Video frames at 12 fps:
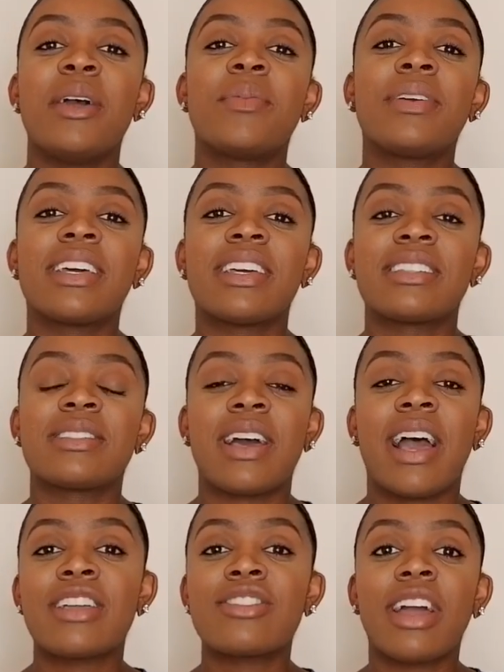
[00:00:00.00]
because
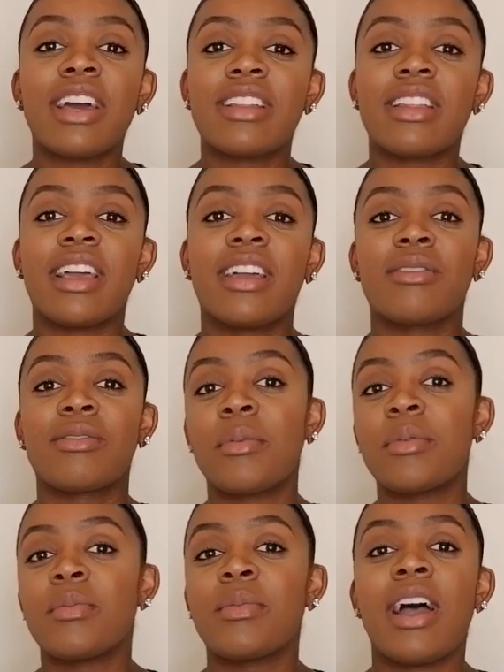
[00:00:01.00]
I try to like
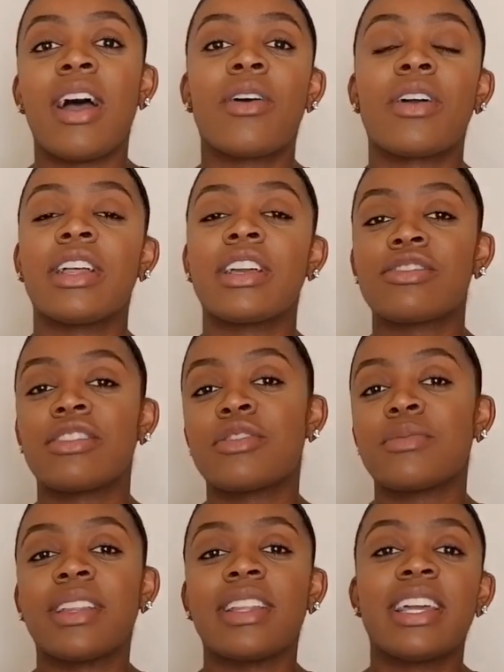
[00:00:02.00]
rub them out or like stretch
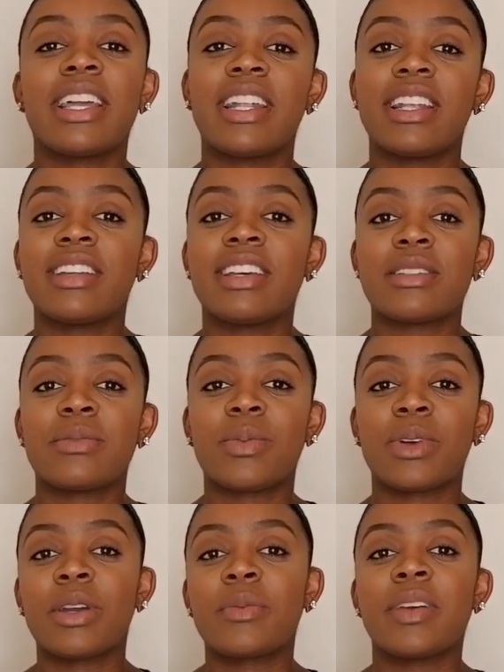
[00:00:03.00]
my leg and it doesn't work,